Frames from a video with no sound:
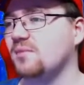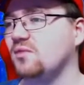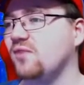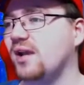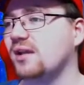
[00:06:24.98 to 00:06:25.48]
keep
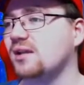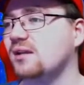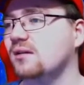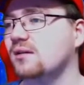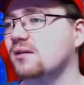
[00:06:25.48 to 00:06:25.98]
on
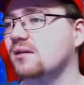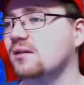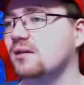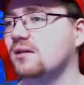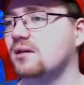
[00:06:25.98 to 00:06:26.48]
failing.
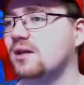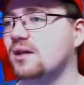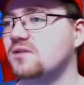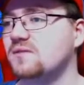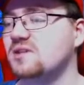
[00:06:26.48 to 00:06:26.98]

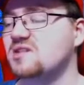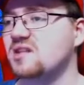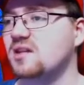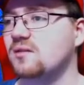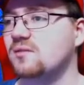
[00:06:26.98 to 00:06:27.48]
Okay, drifting
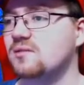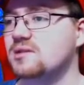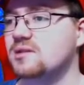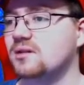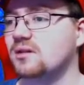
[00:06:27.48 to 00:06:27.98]

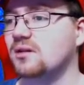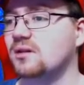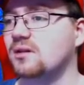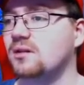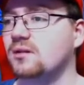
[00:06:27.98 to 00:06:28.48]
skills.
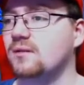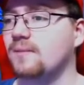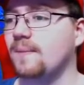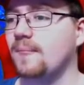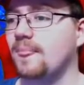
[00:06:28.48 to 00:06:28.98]
Good.
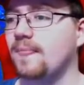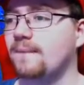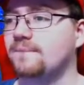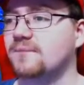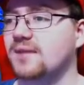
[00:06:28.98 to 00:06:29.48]

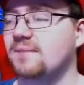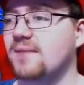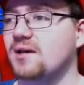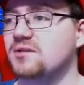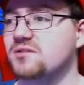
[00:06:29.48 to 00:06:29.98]
Okay,
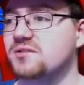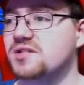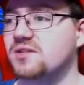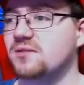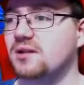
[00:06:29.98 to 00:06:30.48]
Bowser is
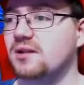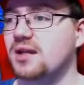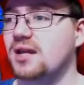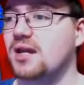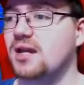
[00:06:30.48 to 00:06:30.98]
still in the
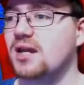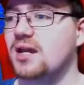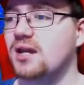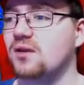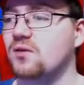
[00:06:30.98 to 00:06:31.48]

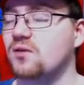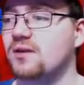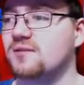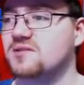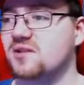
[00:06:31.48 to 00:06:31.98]
lead. Oh,
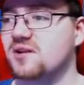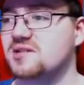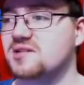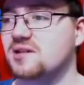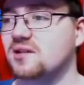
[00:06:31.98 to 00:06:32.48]
that was
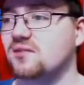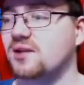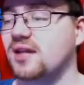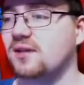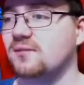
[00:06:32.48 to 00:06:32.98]
close. don't want
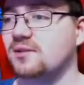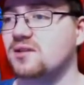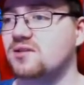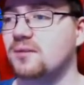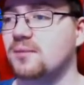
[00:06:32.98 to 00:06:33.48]
to get hit with that
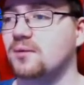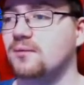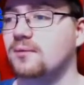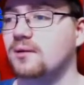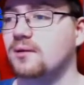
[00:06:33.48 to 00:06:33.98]
snowball.
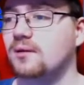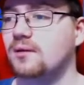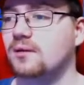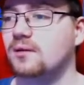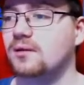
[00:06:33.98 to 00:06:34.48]

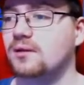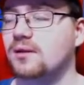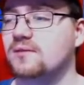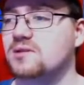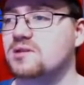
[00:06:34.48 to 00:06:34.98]

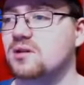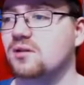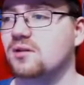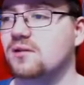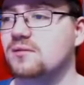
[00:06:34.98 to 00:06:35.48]
That was so
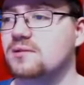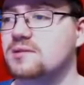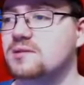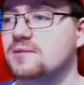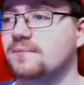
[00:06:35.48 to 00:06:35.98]

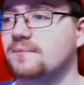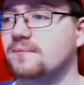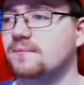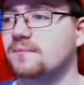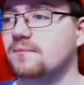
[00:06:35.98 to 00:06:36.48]
close.
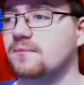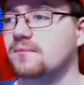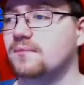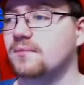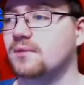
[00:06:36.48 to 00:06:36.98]

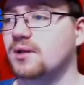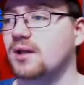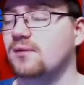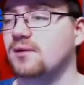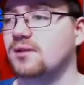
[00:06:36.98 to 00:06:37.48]

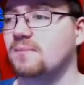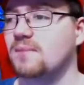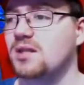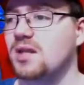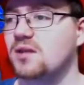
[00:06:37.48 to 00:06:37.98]
Okay, put the
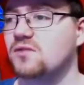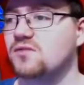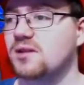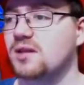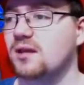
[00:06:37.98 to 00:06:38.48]
bananas
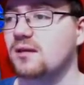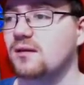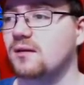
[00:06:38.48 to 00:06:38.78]
right there.